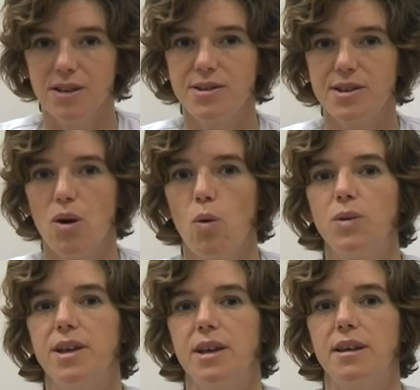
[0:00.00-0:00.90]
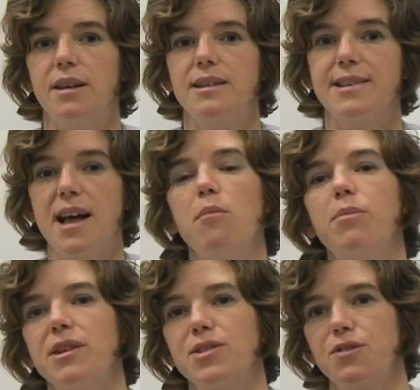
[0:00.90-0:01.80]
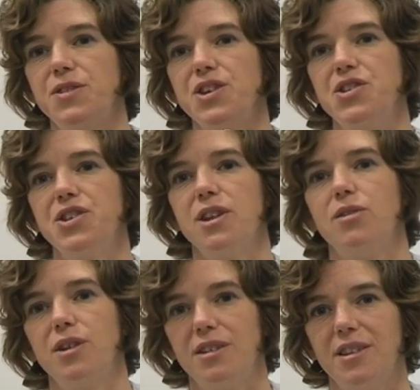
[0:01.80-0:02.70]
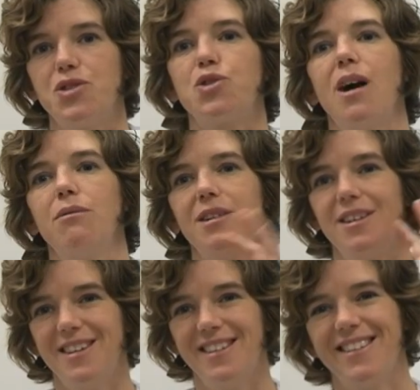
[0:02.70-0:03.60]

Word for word: So the samples of these children travel